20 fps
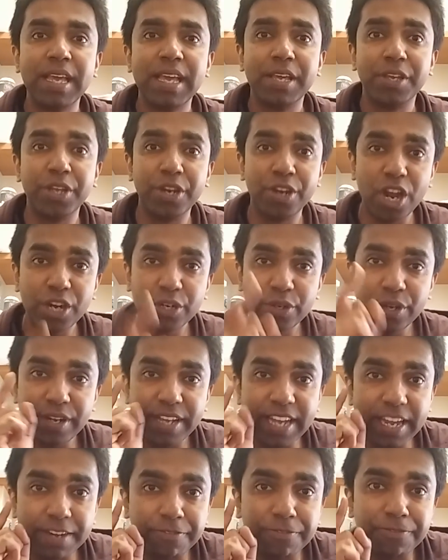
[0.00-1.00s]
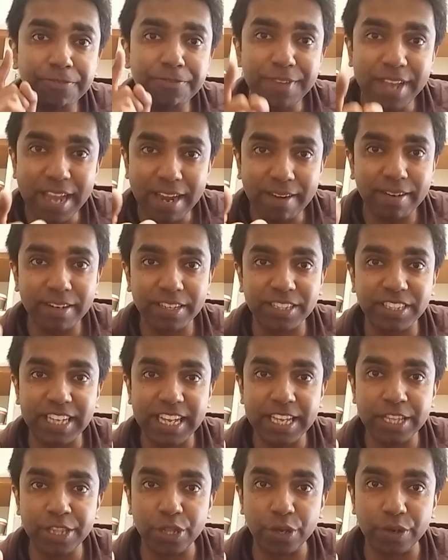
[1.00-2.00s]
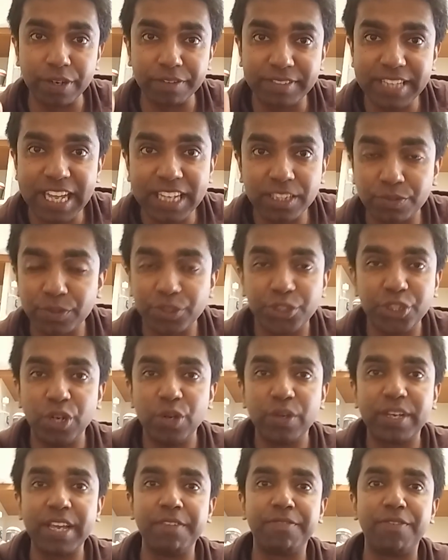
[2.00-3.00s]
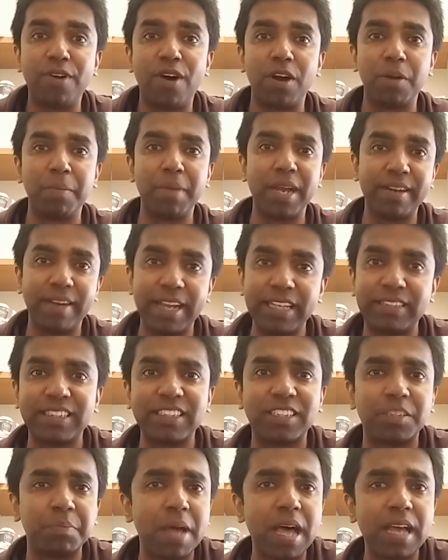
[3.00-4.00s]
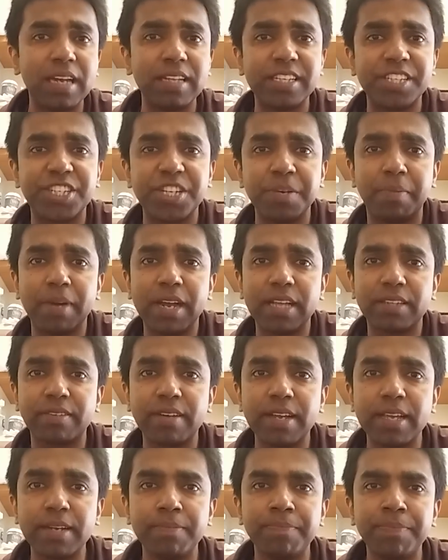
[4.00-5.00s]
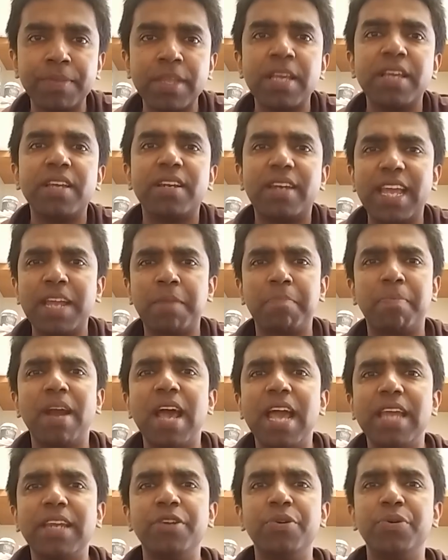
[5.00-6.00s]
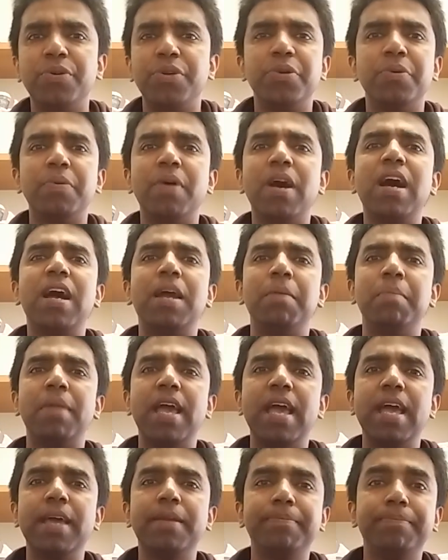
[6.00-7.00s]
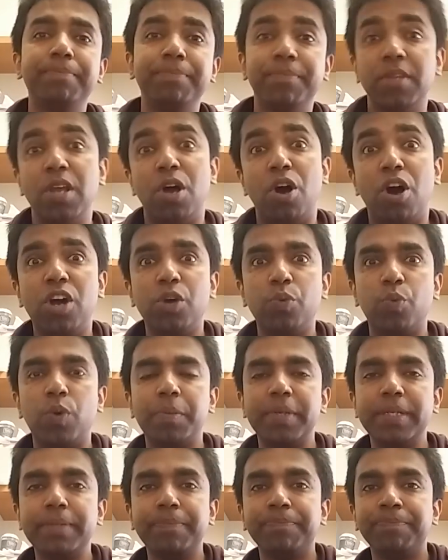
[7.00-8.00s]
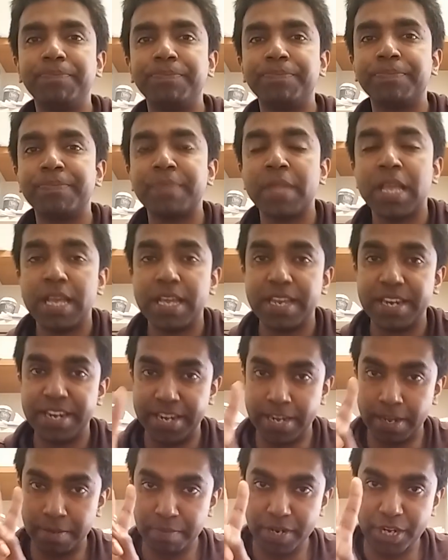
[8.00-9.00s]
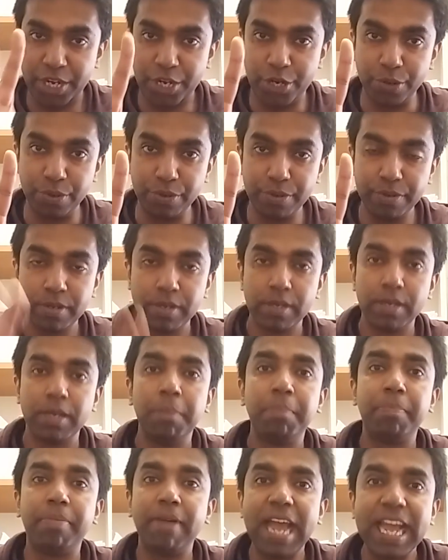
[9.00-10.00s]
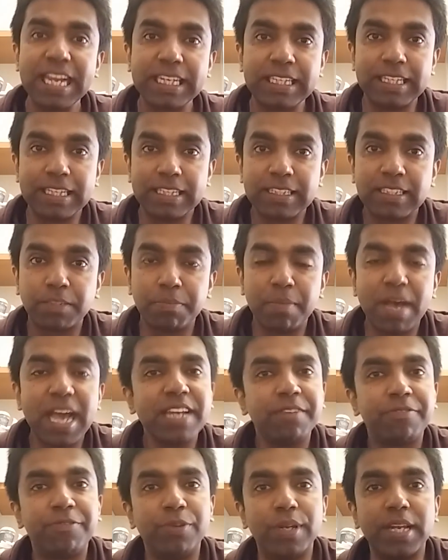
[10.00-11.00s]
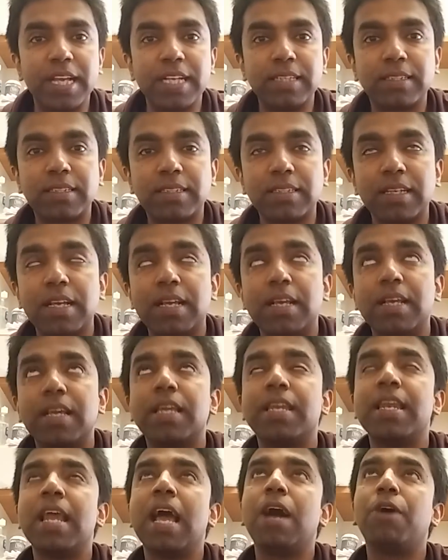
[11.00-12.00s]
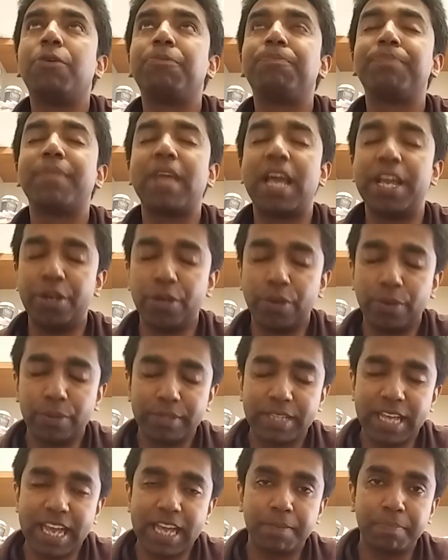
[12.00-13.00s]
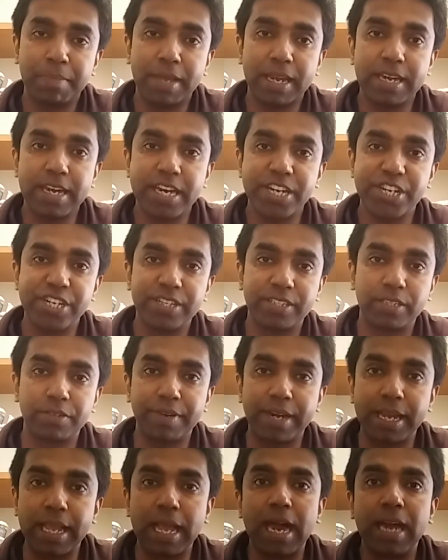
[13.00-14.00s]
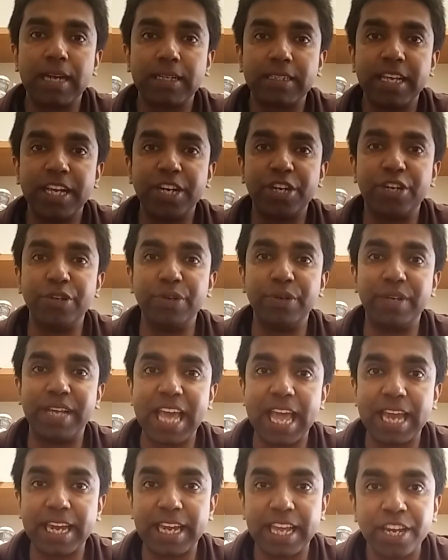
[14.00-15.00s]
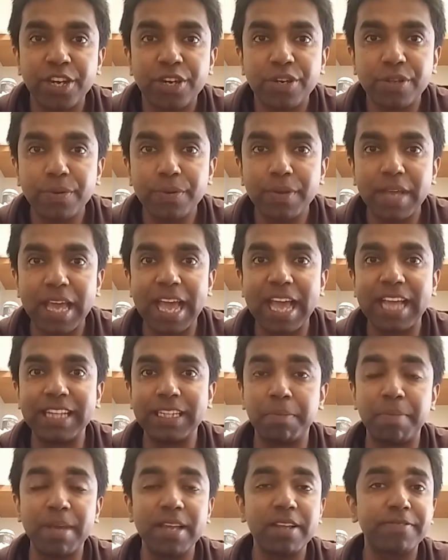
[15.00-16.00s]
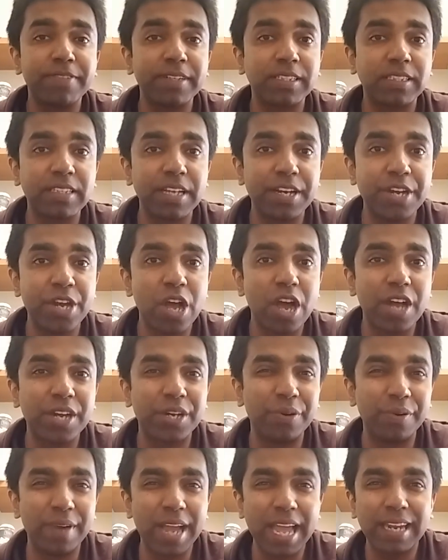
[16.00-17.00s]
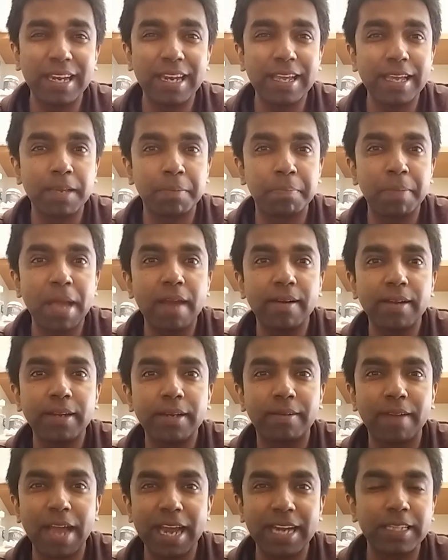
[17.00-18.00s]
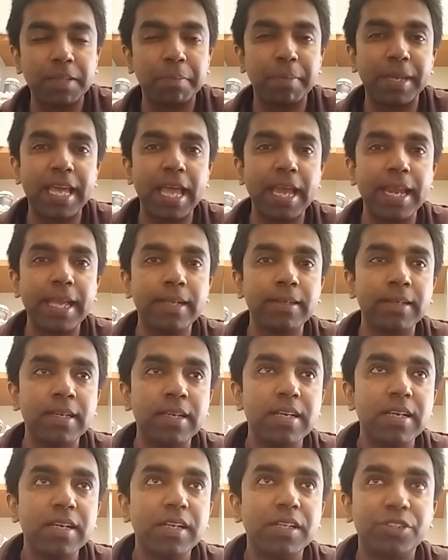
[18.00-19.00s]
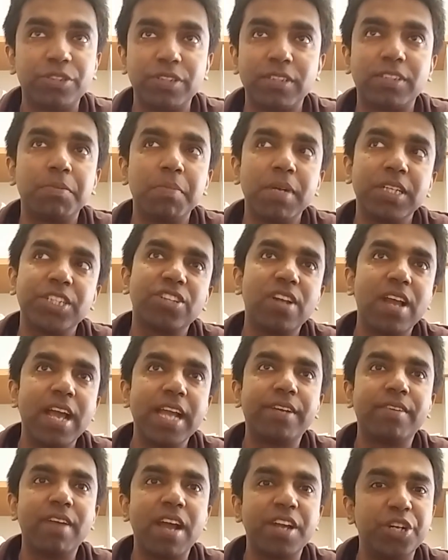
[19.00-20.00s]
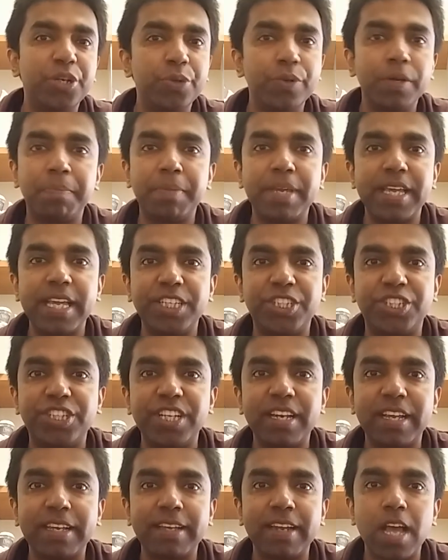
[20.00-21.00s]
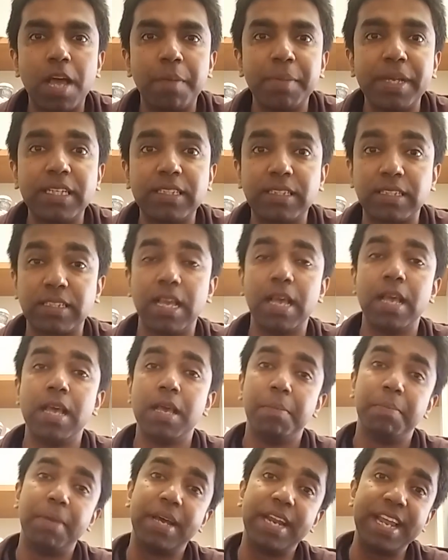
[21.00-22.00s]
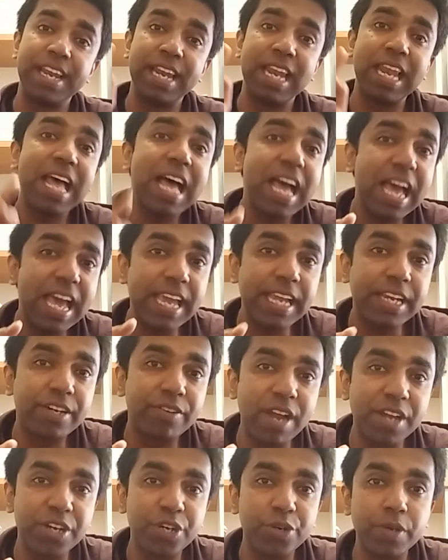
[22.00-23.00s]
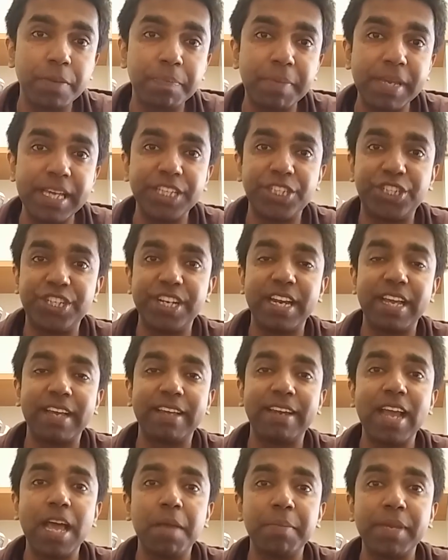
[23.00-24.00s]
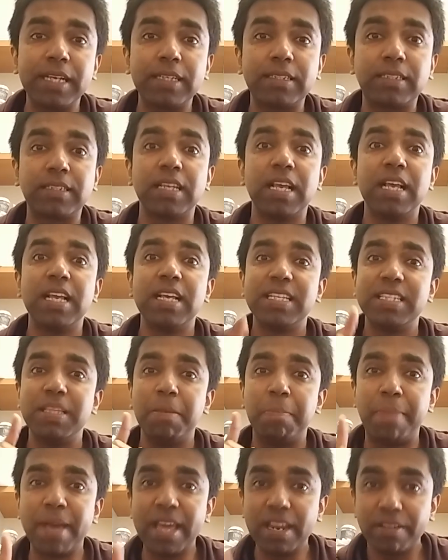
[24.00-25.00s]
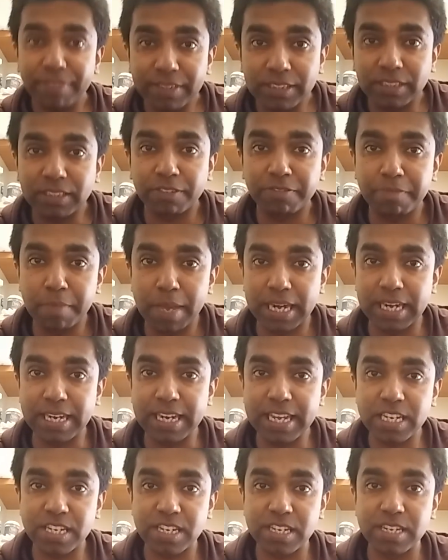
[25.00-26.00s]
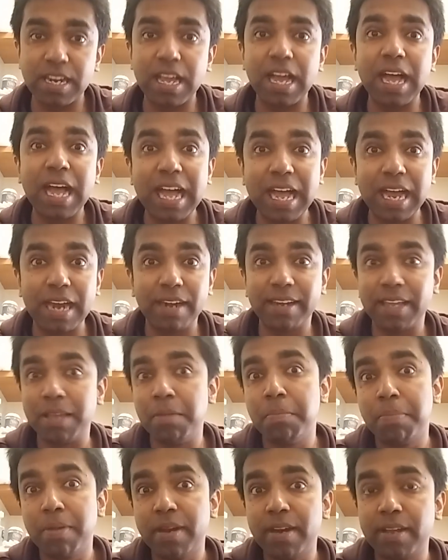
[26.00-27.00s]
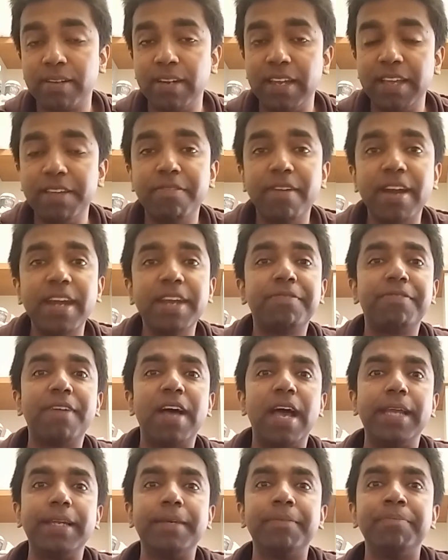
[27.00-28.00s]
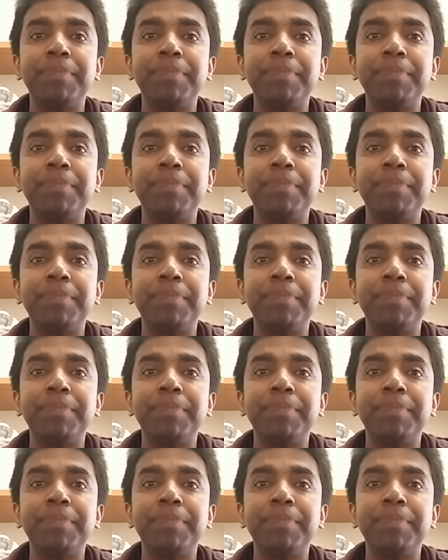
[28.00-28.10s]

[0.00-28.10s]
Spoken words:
You're not going to get fairer skin though, if that's what you're looking for, my racist Bangladeshi brethren. Take pride in who you are, man or woman. Number two, practice mindfulness. Now, I know that meditation is a very hard thing to get into, and the benefits are not readily apparent right at the beginning. So it's much like trying to do a PhD in economics. But unlike trying to do a PhD in economics, the benefits of meditation are empirically verified.